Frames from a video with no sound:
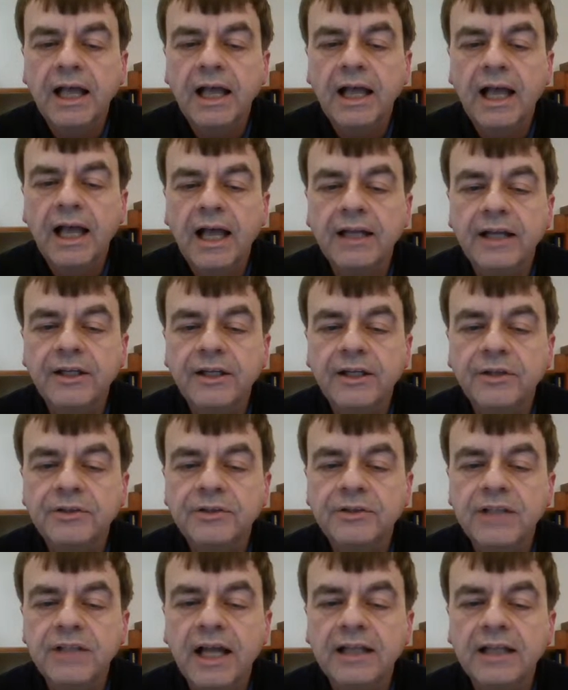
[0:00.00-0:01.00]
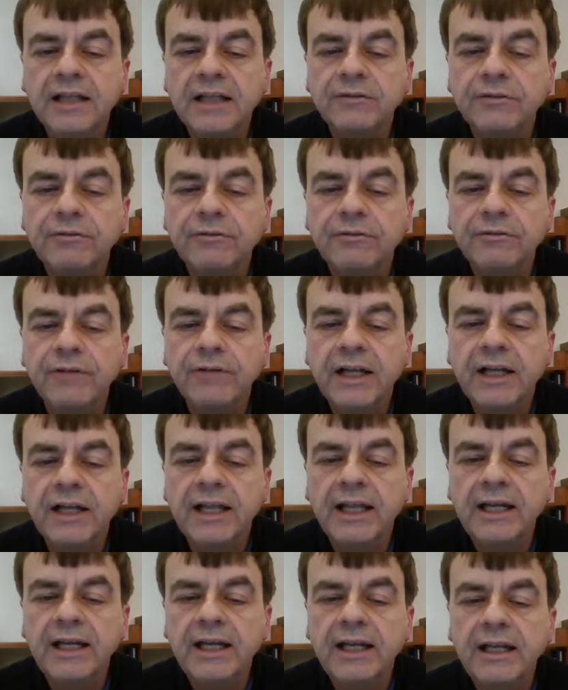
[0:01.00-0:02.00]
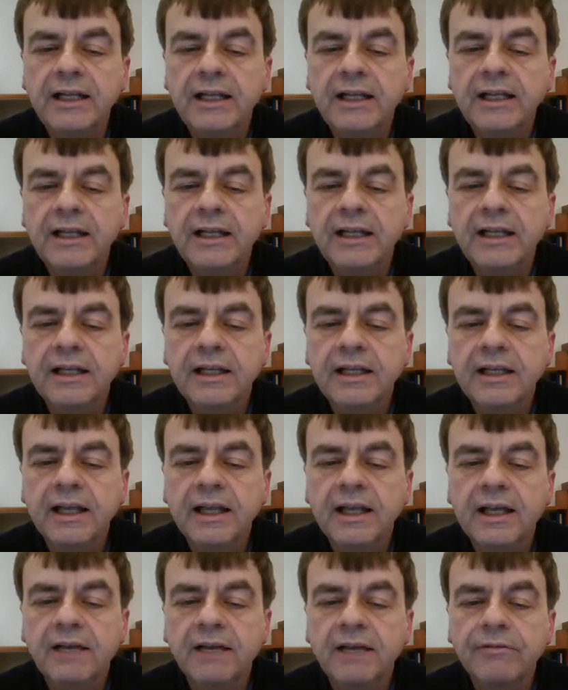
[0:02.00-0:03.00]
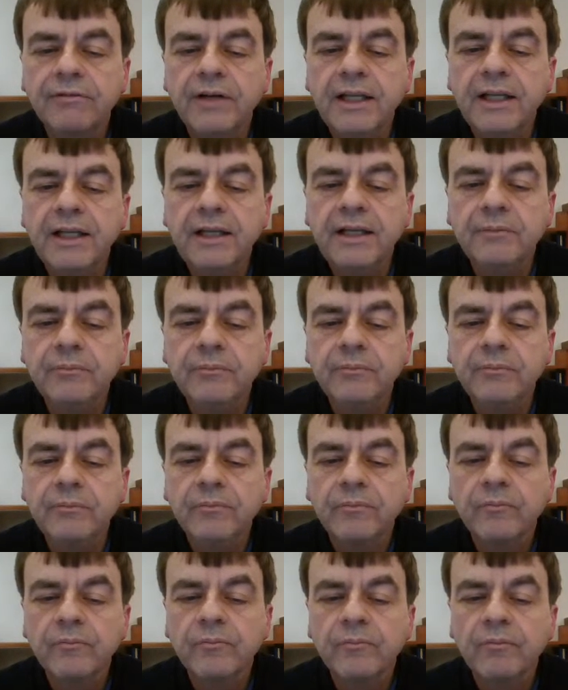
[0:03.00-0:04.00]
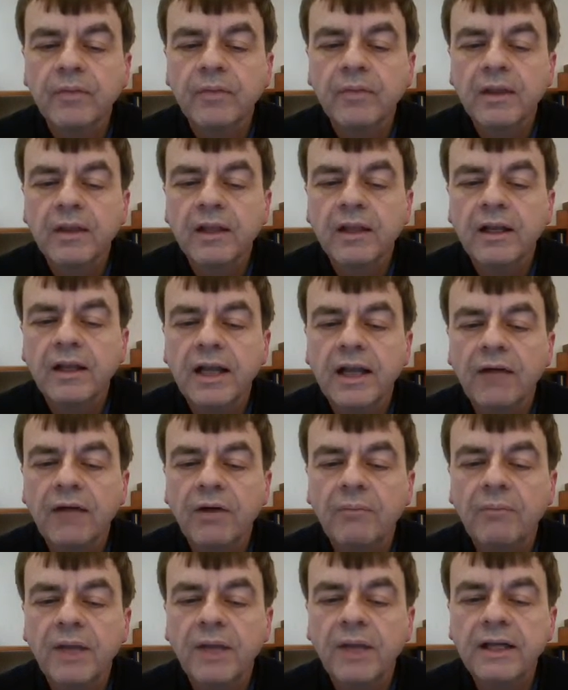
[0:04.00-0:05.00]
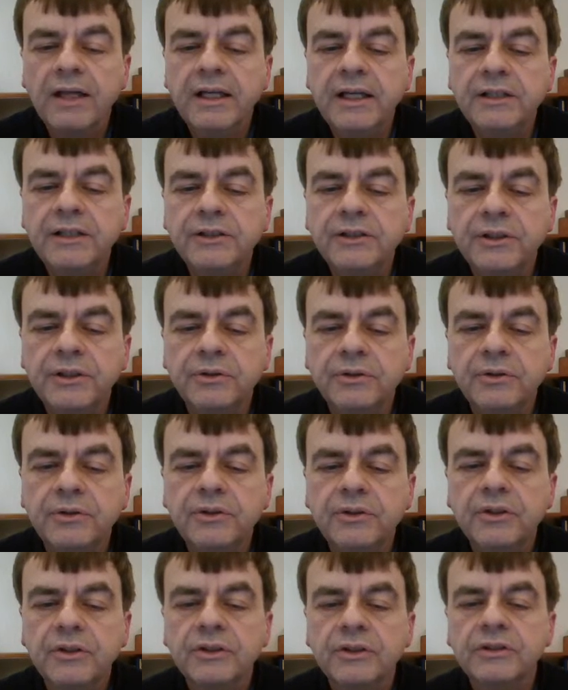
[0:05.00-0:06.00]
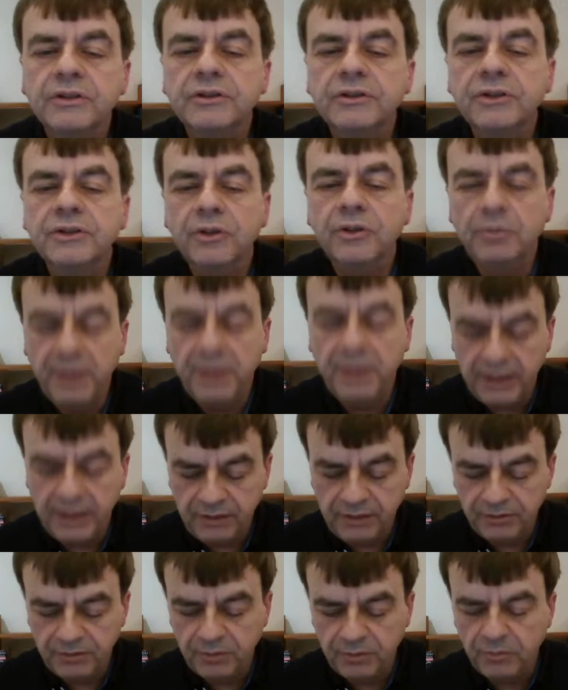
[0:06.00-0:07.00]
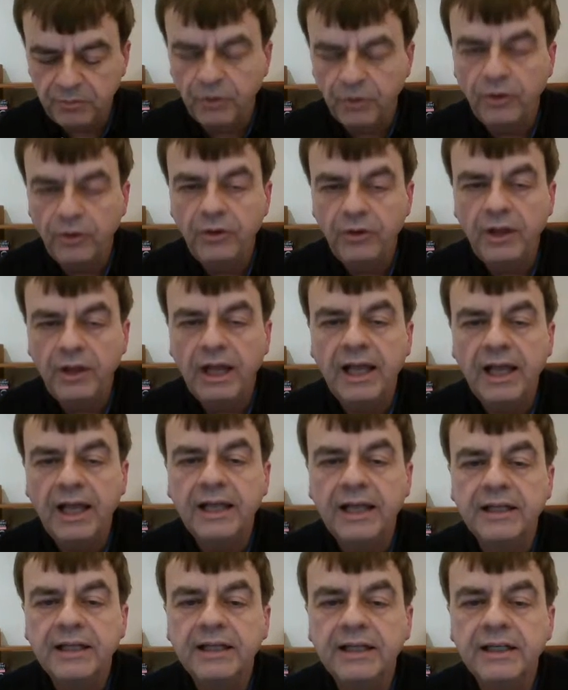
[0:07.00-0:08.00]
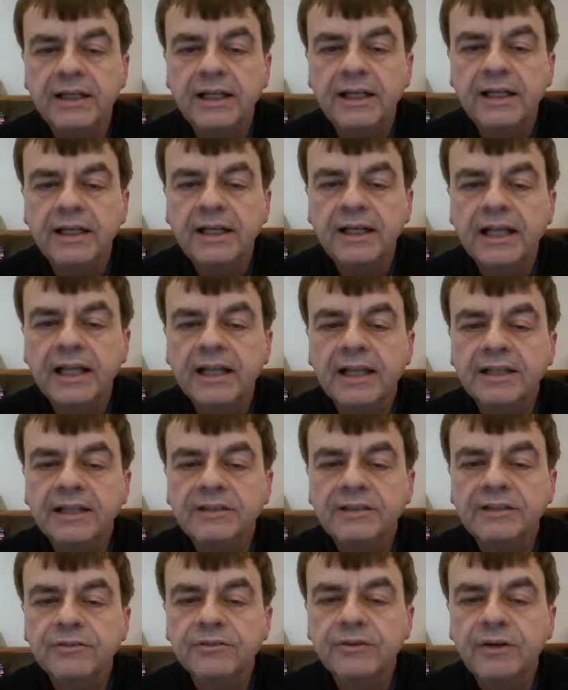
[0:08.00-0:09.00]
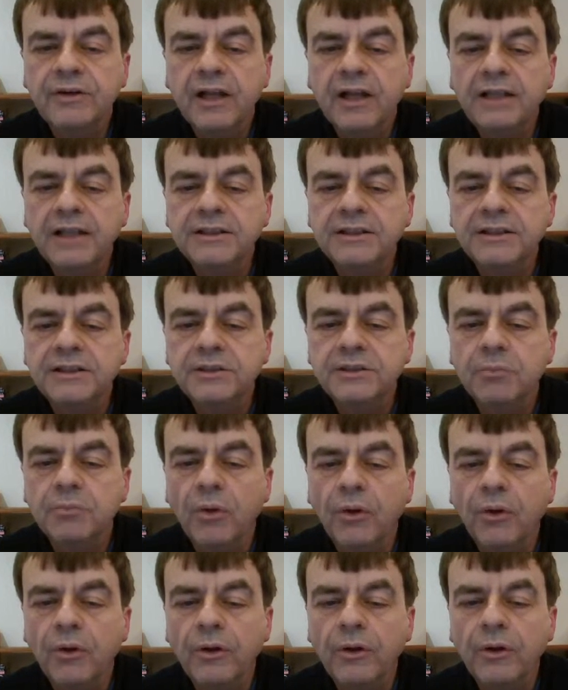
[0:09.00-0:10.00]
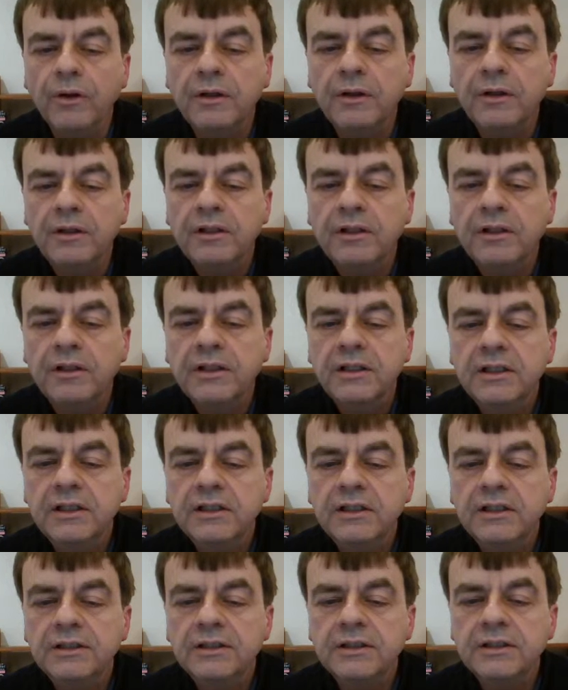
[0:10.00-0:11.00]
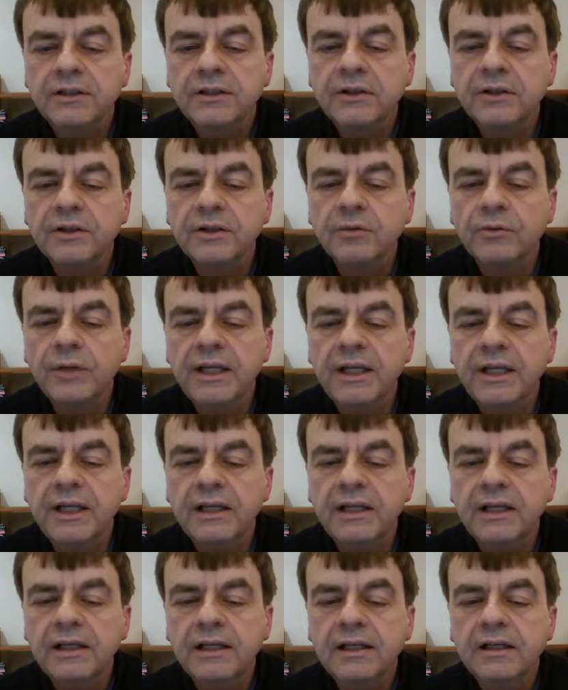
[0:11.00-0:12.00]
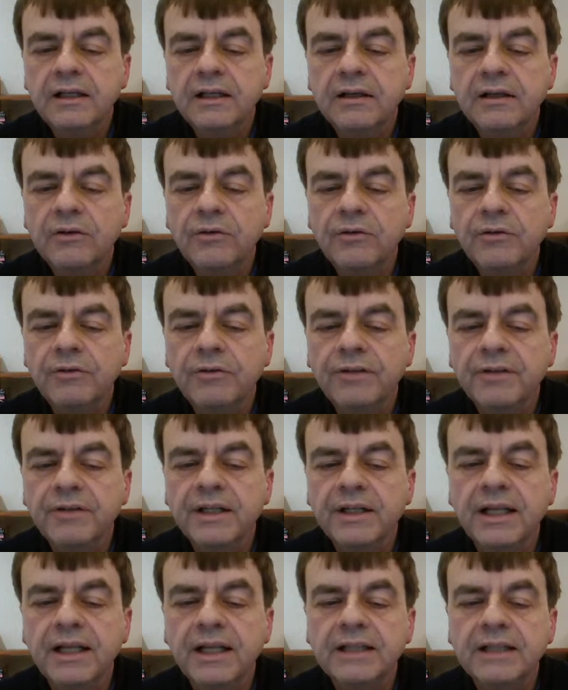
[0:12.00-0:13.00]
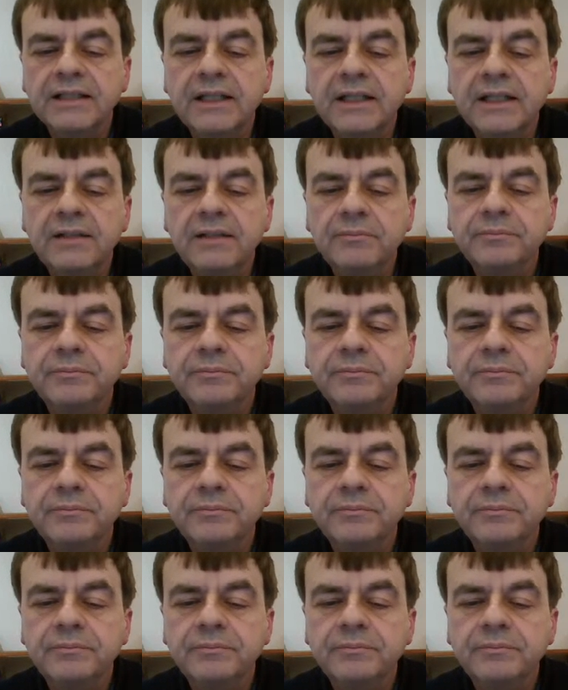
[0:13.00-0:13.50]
and use that to fill in carefully. Now I might need to zoom in even more and get this nice and small so that we, we fill that in.